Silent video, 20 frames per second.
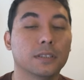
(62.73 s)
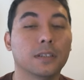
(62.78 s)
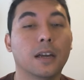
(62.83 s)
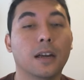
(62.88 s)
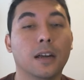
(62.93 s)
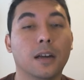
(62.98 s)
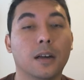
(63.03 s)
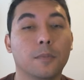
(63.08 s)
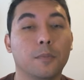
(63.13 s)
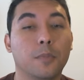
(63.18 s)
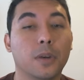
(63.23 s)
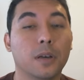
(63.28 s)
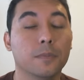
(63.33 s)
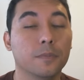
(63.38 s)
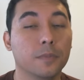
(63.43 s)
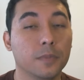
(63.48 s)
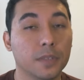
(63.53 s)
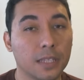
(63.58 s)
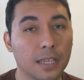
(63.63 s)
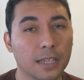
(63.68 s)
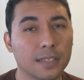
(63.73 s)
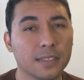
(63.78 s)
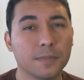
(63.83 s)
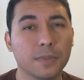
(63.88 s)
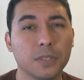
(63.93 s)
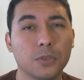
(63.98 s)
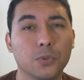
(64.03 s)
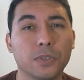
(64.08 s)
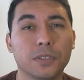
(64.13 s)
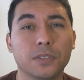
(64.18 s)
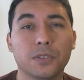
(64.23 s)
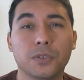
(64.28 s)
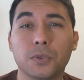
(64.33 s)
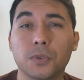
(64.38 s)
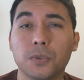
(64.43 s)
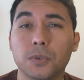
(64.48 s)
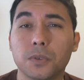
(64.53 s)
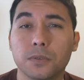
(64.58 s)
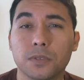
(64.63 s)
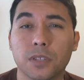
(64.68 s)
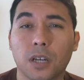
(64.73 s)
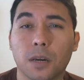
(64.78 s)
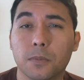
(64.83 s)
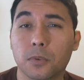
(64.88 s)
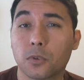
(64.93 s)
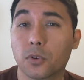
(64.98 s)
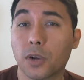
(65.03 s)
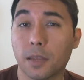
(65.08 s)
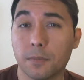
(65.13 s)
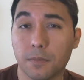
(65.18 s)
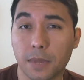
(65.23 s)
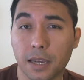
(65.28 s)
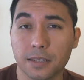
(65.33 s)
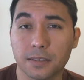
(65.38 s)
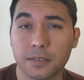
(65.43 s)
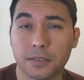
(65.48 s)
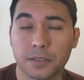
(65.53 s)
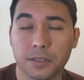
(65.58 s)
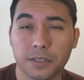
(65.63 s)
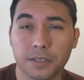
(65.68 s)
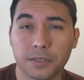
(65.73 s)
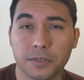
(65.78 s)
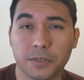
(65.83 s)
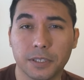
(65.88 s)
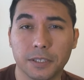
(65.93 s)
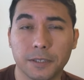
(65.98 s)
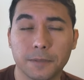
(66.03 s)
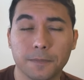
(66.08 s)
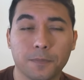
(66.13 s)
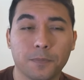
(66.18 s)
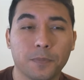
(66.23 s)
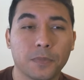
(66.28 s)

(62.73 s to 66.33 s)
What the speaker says: but that's between two top grandmasters, right?